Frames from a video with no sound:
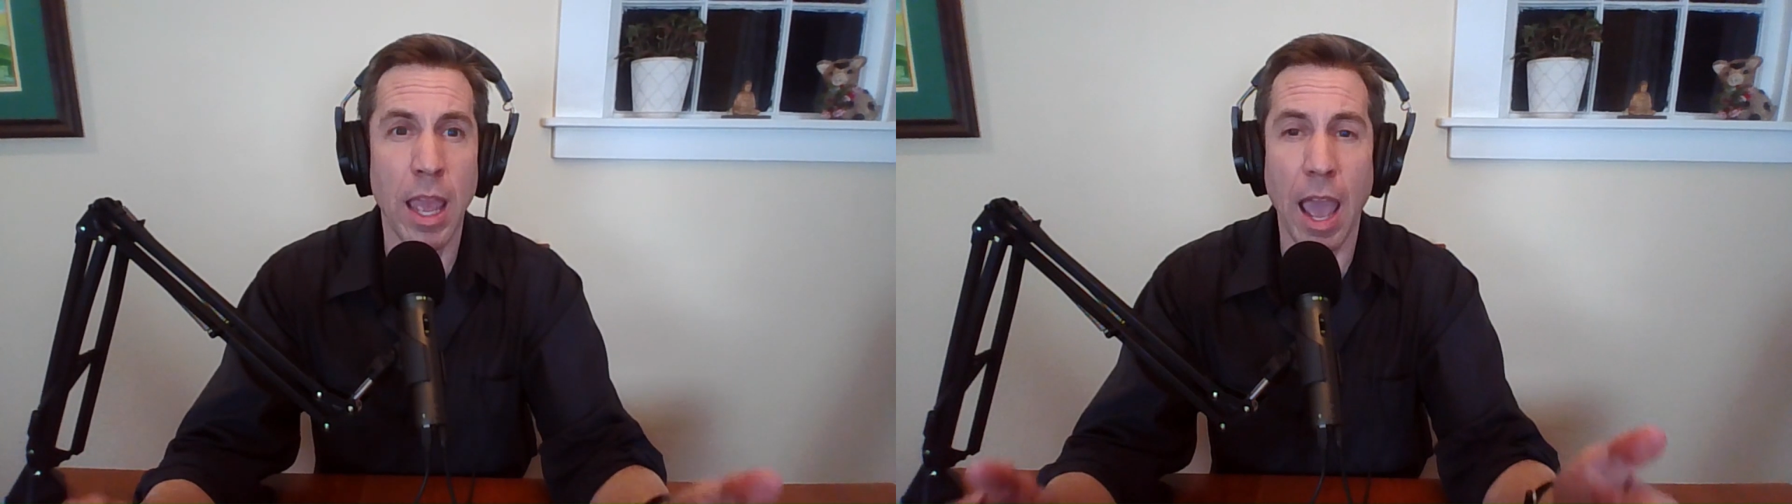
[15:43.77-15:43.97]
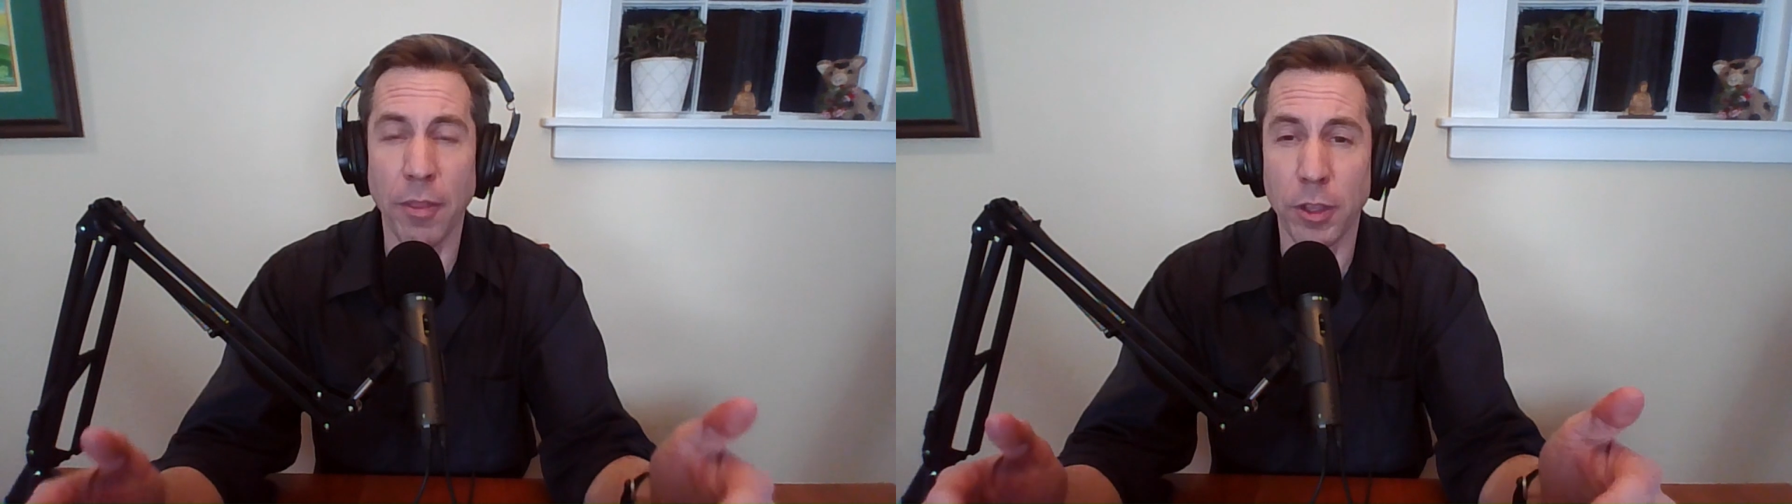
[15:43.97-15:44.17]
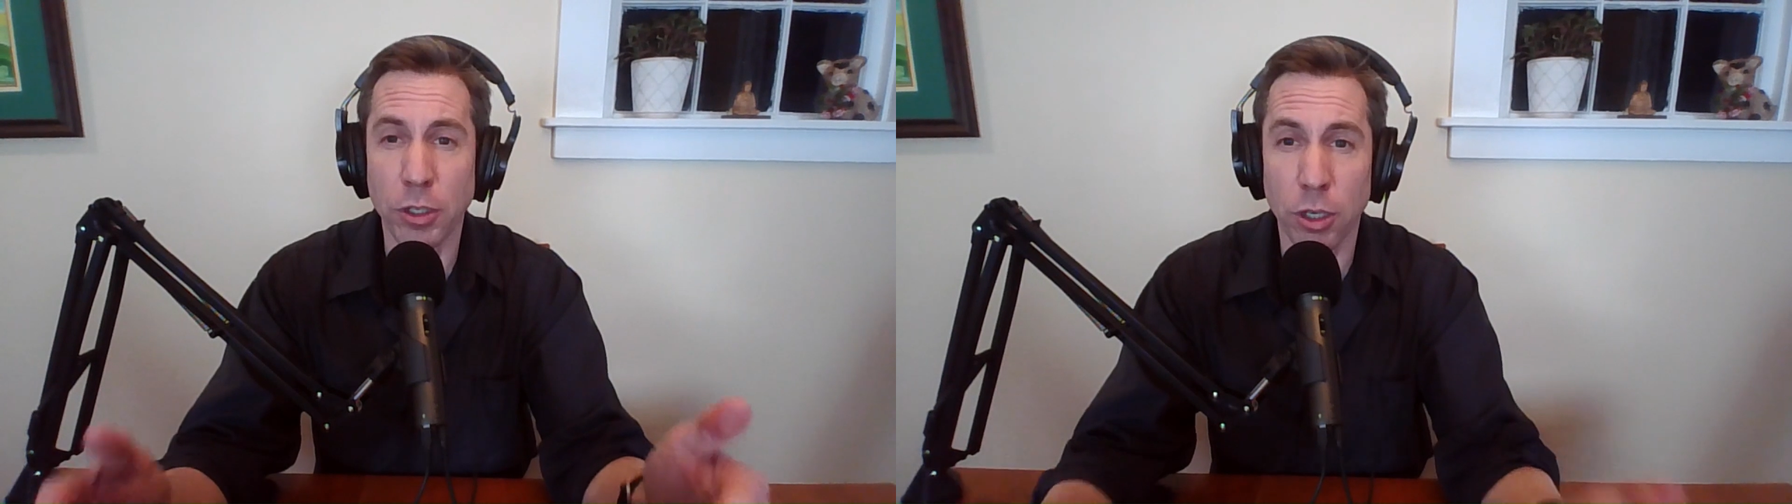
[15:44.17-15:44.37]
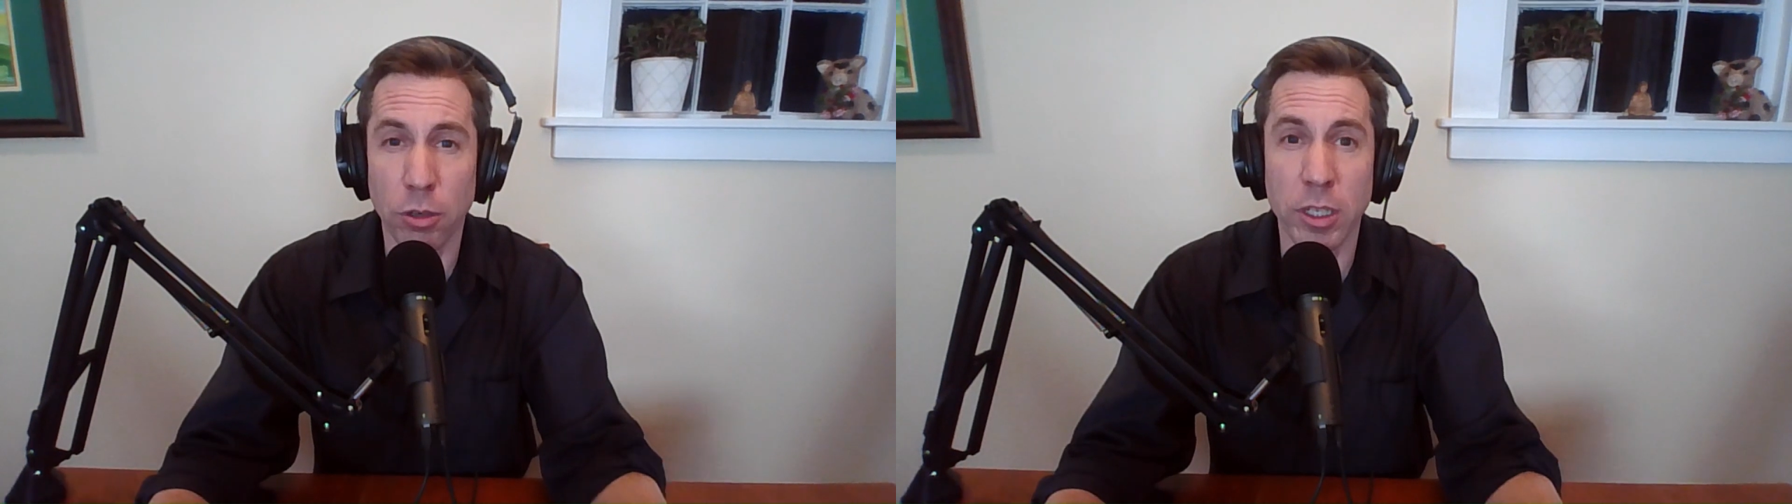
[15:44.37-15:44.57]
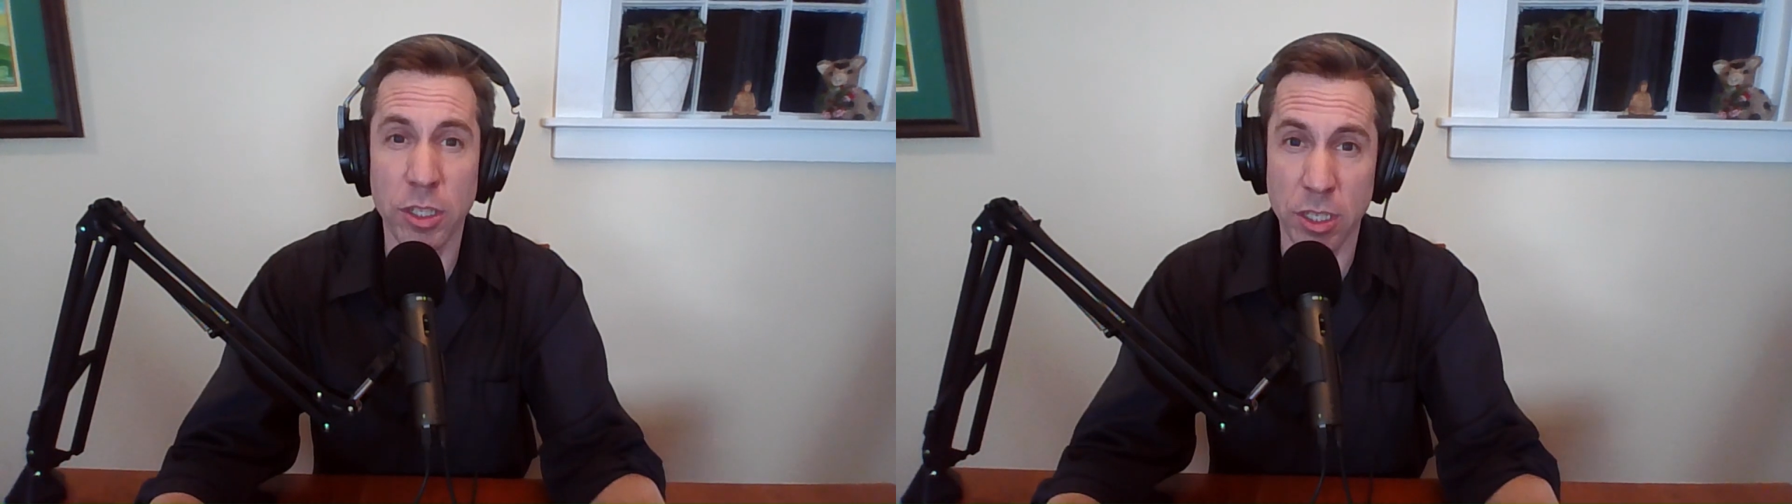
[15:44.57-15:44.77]
and the
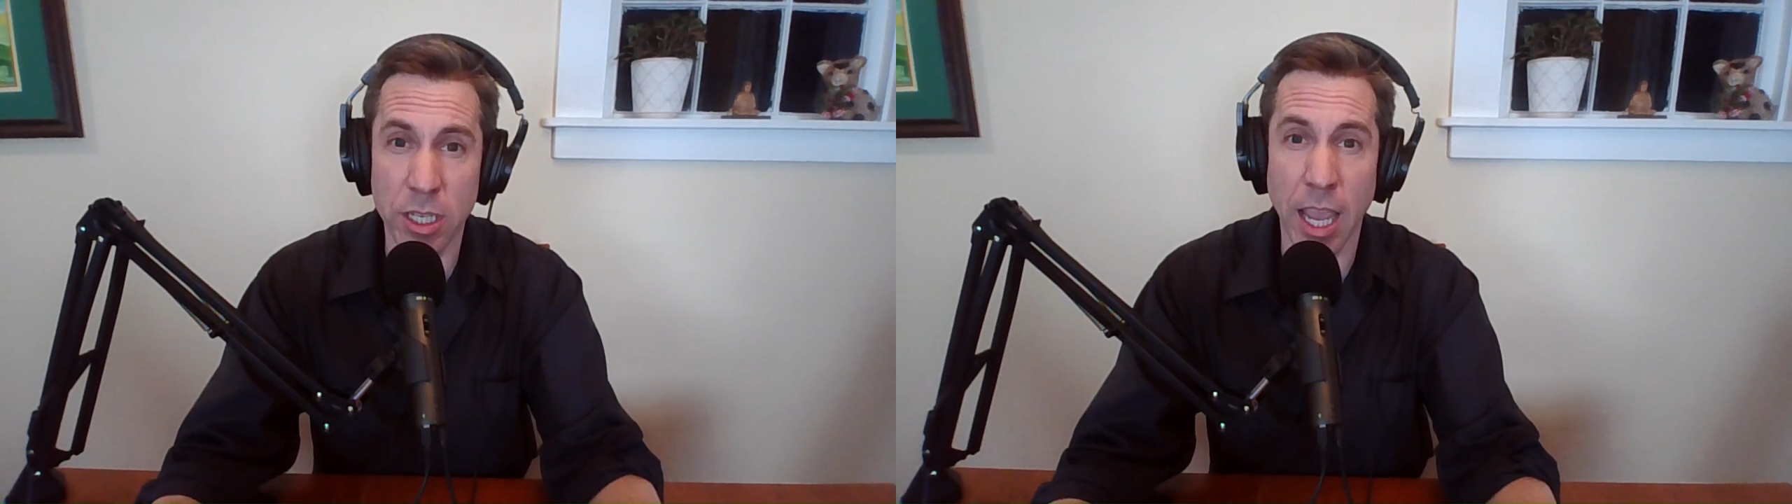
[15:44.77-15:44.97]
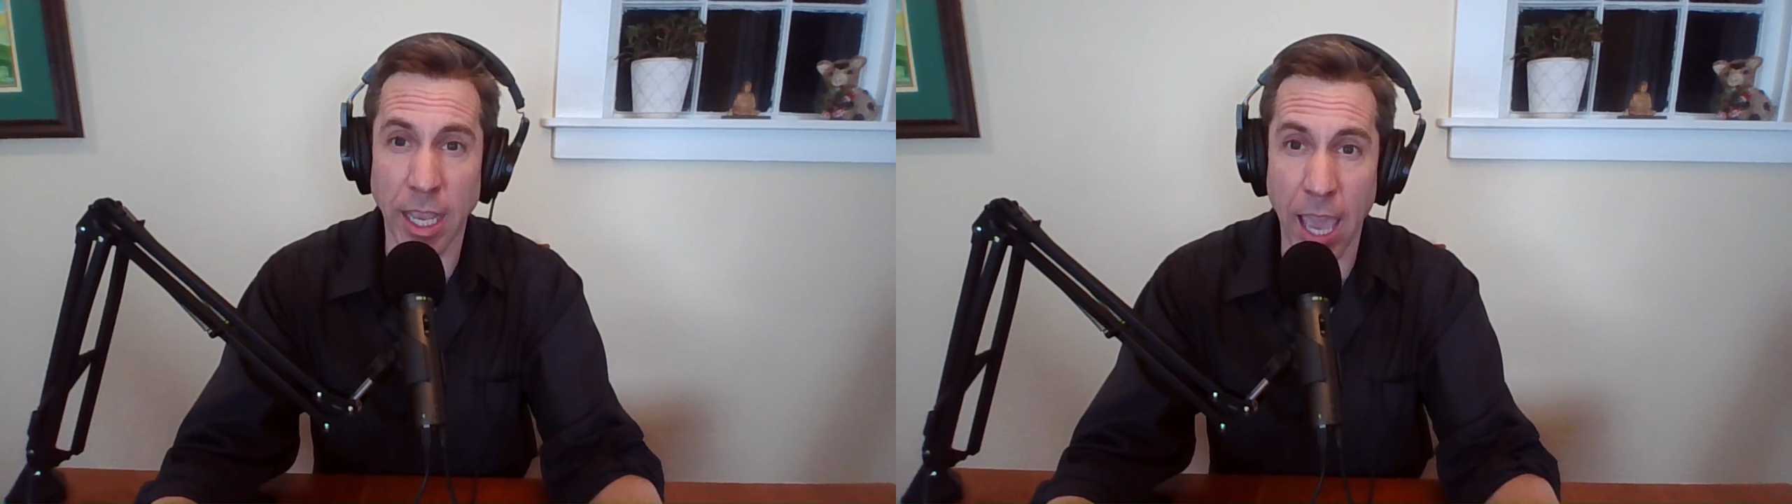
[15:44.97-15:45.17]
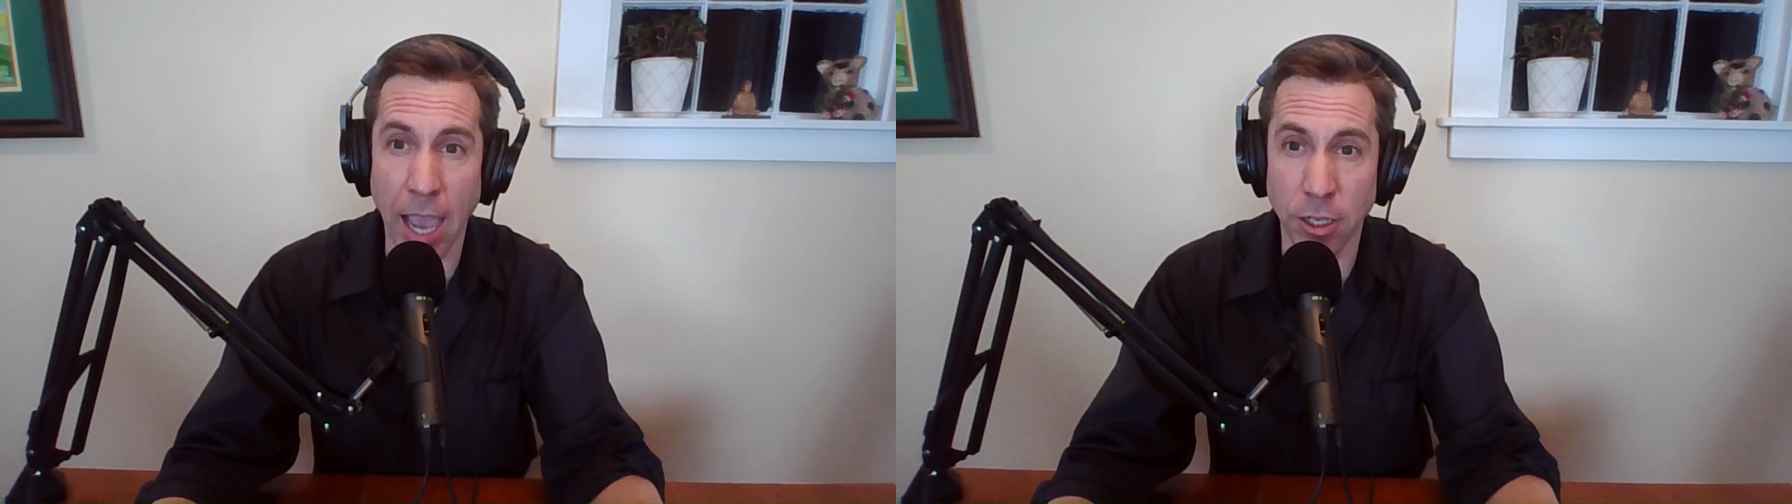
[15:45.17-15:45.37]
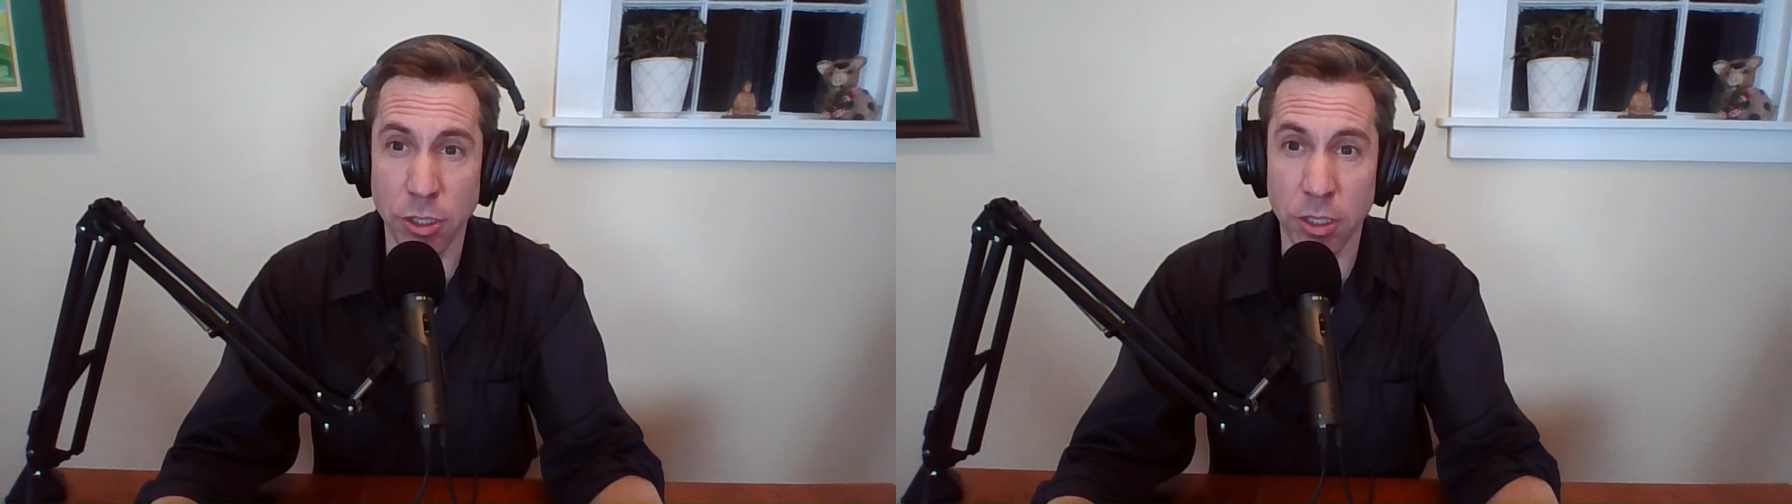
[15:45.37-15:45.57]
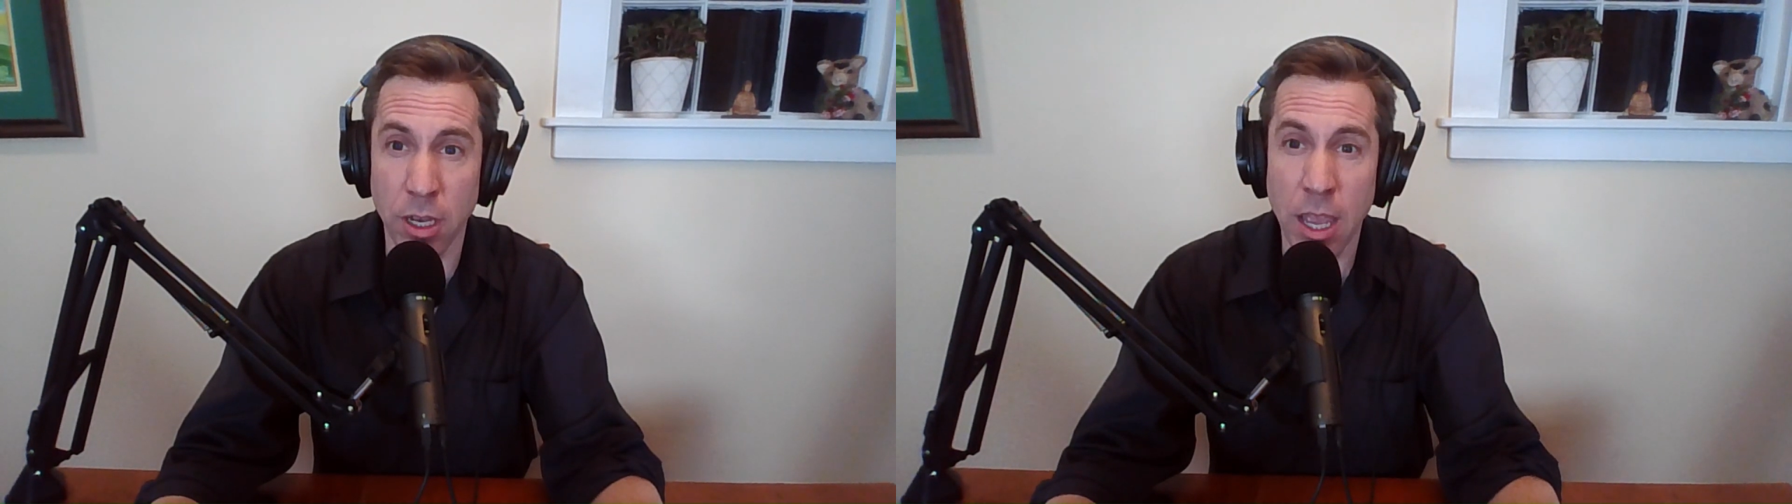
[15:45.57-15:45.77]
courage to take
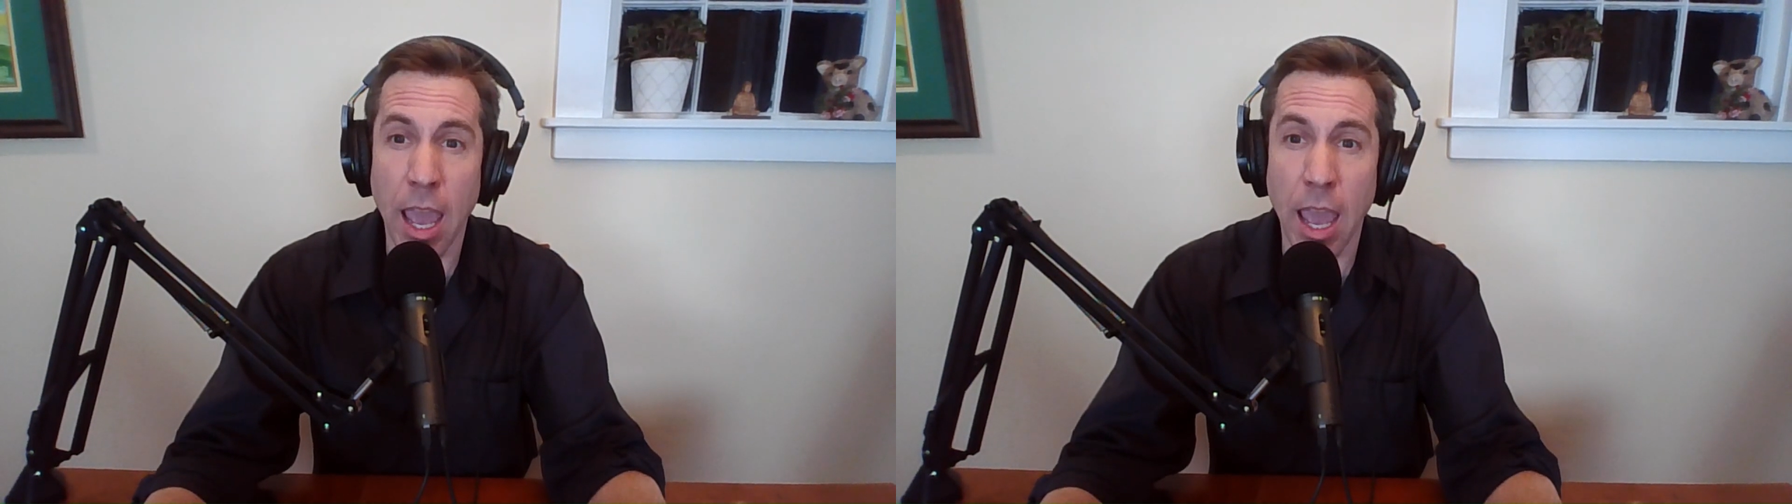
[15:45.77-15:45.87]
action,